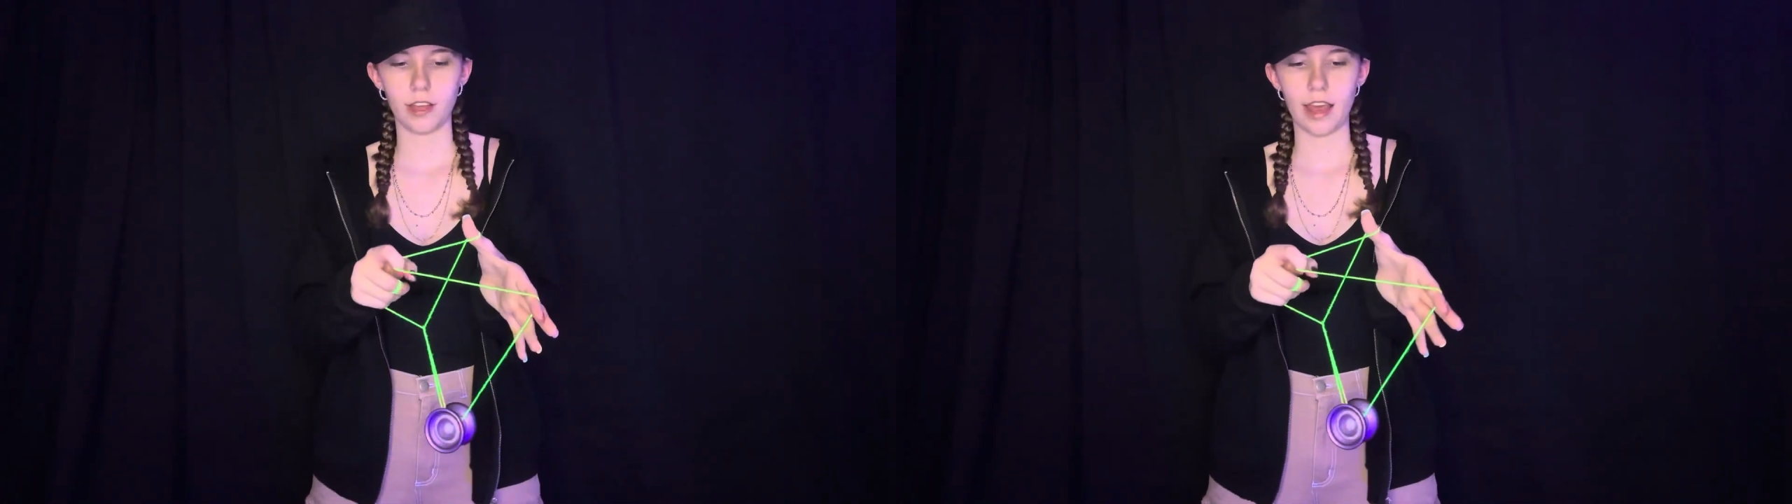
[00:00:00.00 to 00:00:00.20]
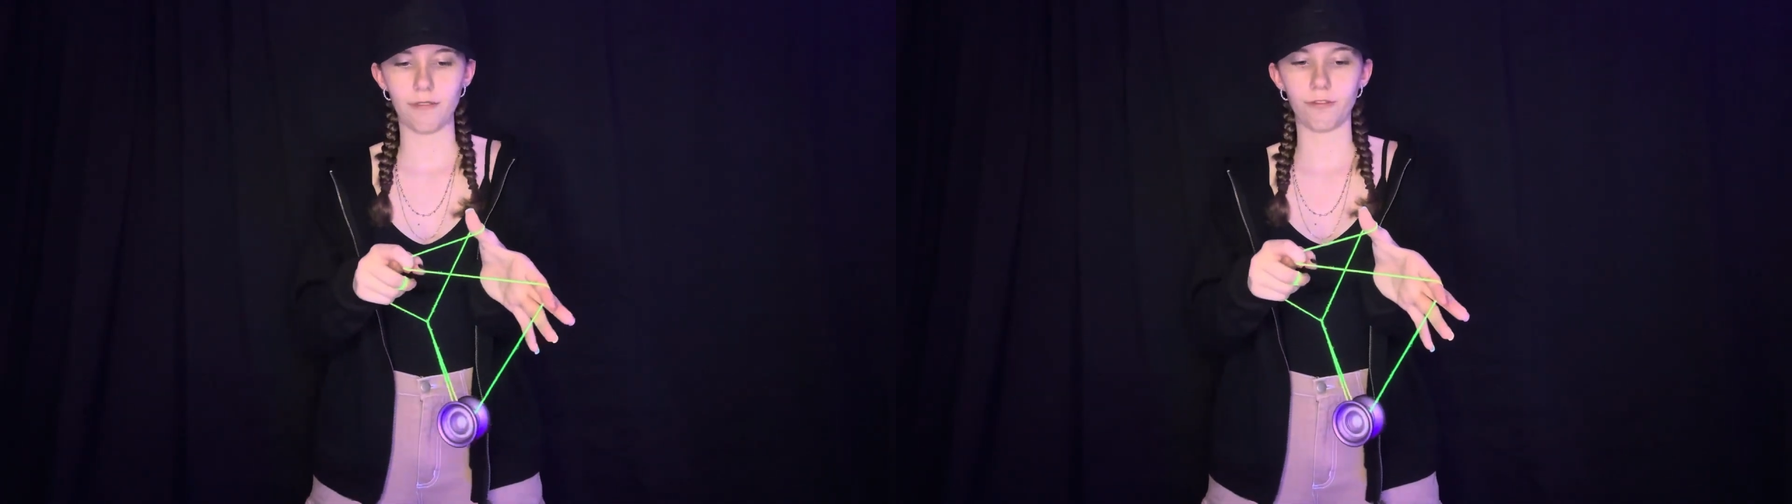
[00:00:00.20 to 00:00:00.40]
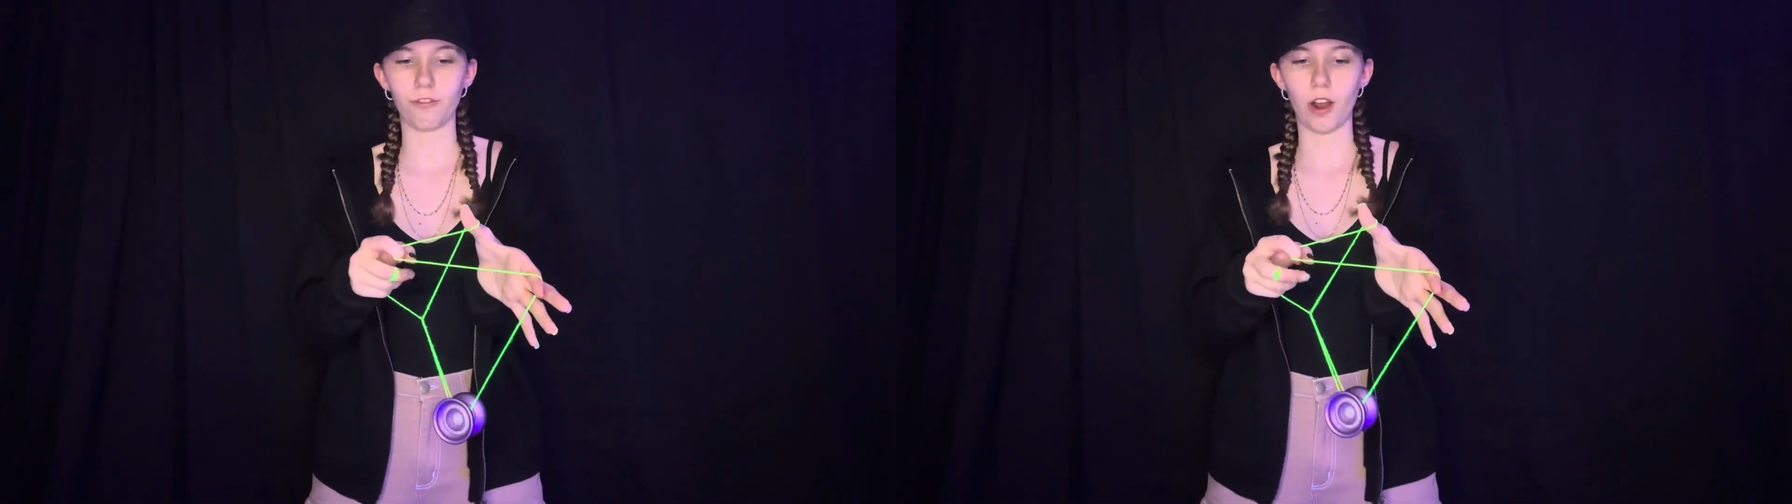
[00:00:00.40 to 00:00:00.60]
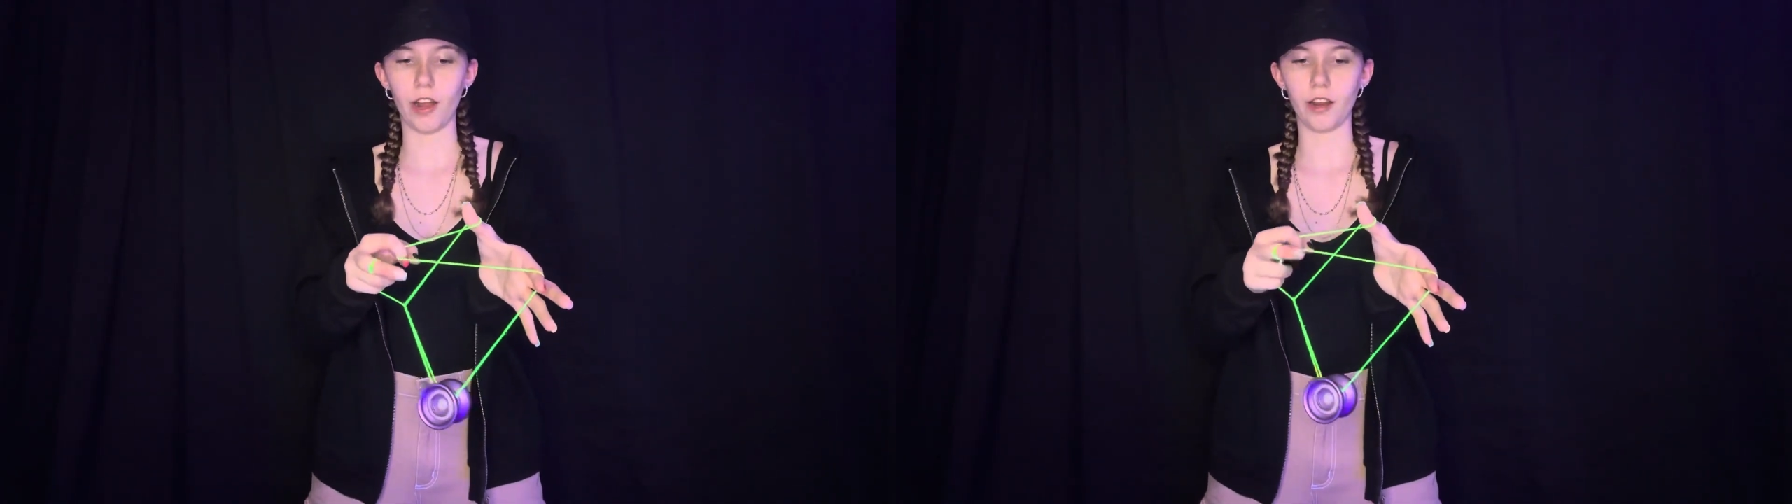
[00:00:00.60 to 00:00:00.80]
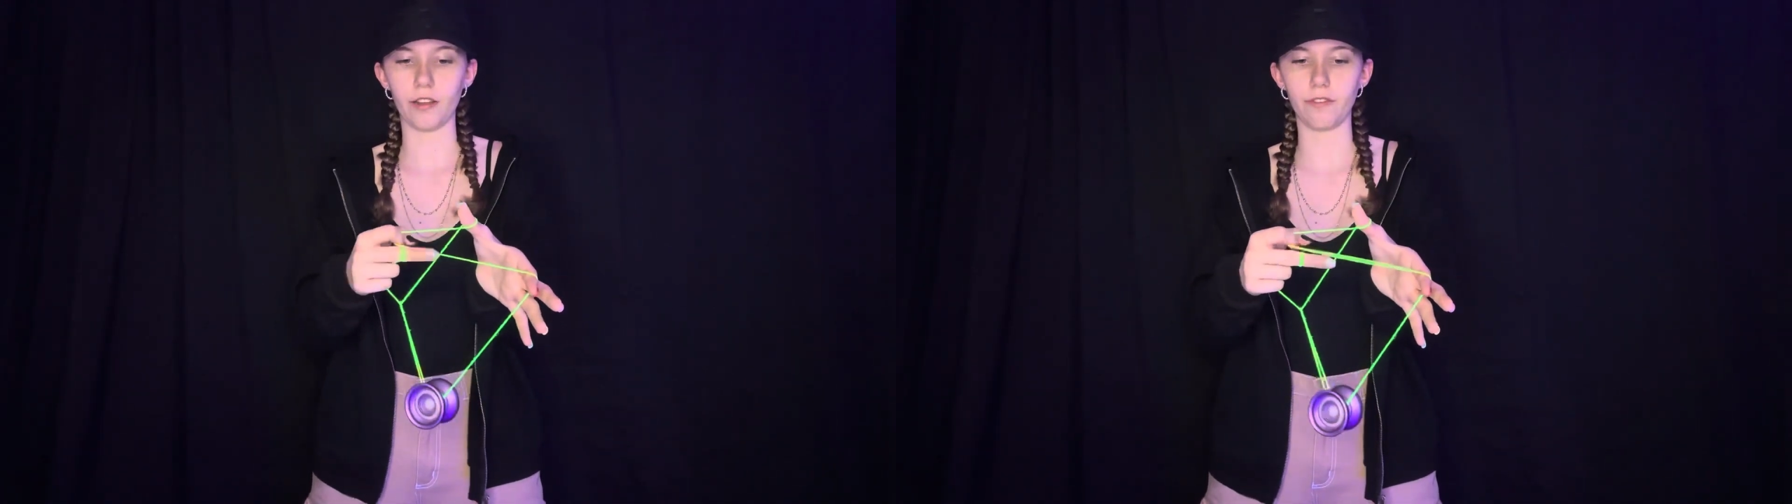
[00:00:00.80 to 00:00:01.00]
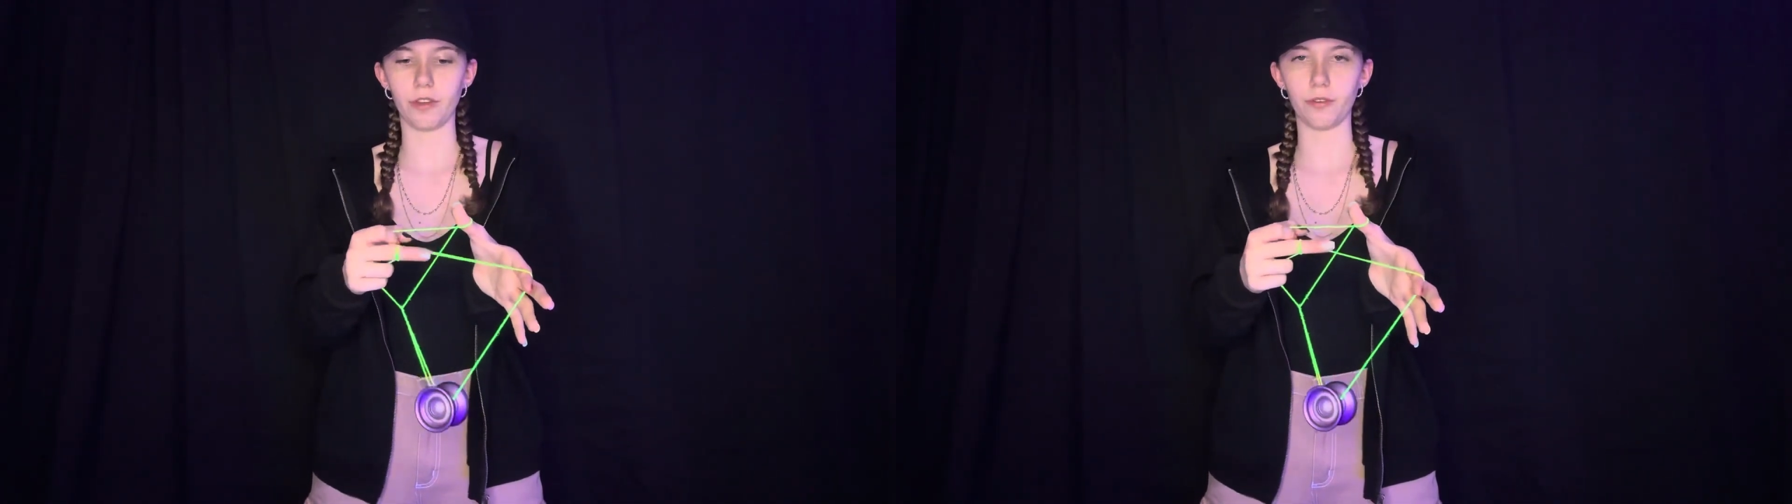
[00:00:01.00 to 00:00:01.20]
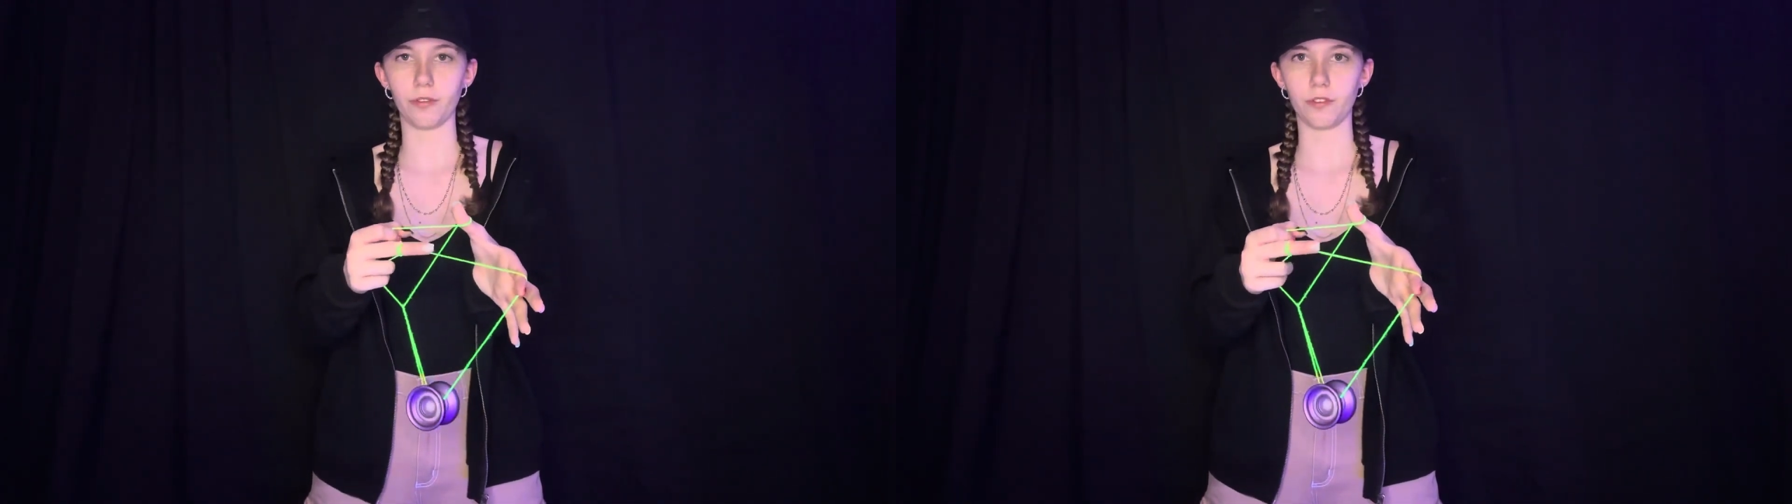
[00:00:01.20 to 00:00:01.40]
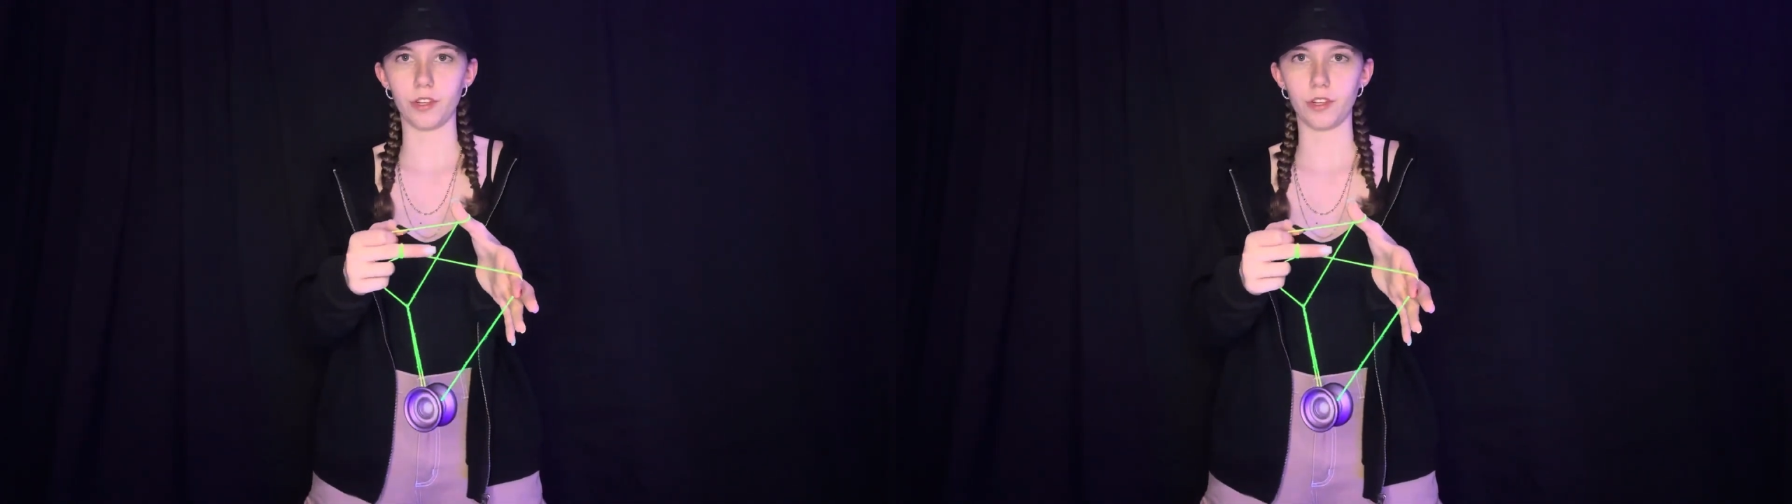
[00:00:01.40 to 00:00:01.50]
in front of you,